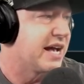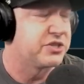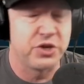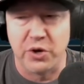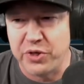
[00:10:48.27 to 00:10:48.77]

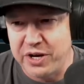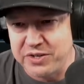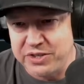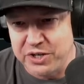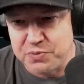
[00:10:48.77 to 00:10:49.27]
So
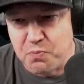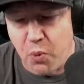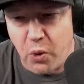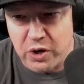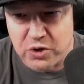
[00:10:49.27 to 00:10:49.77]
there's
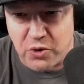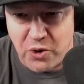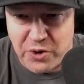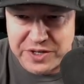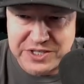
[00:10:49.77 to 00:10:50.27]
more
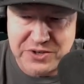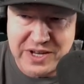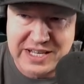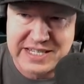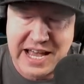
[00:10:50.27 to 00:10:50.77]
gold as you
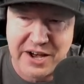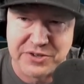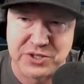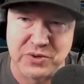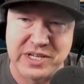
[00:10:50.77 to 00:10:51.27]
get
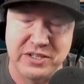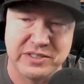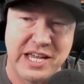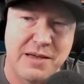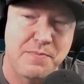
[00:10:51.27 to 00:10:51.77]
down. So
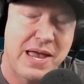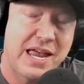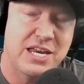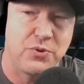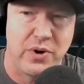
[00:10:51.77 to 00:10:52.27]
guild
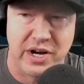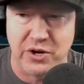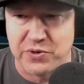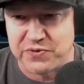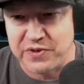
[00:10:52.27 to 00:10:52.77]
campaign, you want to
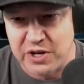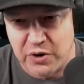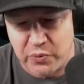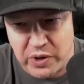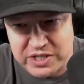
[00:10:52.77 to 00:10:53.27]
go, as you
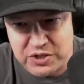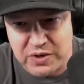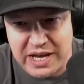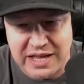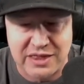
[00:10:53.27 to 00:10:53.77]
know, once you
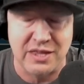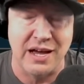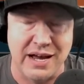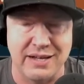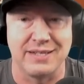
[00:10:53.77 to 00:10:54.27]
get
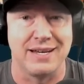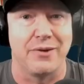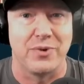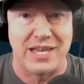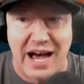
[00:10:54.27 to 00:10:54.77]

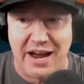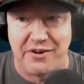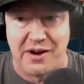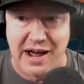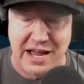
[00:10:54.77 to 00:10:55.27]
done with
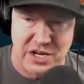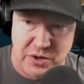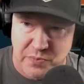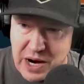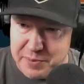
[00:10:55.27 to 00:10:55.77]
Ironhide, you
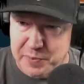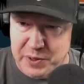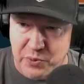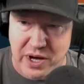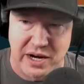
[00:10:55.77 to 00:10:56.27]
know,
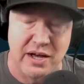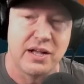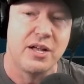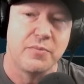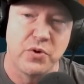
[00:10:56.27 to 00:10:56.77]
probably want to
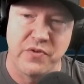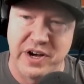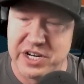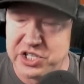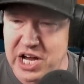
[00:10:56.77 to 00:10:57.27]
move
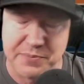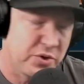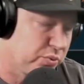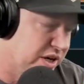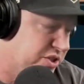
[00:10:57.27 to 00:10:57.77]
on to
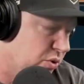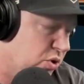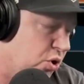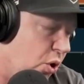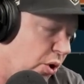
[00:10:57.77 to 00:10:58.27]
chapter 3. So
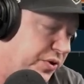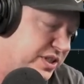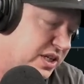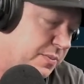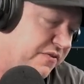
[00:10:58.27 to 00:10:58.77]
gold
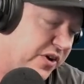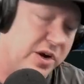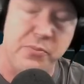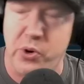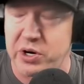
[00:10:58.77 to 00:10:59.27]
is going to be very
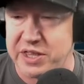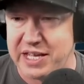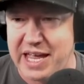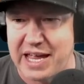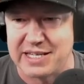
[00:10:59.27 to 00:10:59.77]
important in the
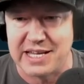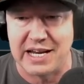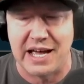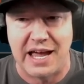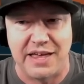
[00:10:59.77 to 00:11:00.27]

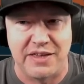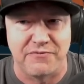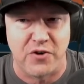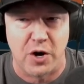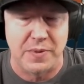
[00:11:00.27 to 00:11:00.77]
cantina, and then
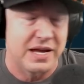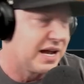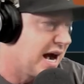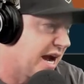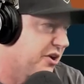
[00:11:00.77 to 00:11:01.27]
farming
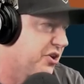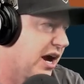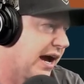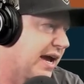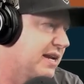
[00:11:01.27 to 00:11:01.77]

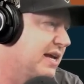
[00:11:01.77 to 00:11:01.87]
Ironhide,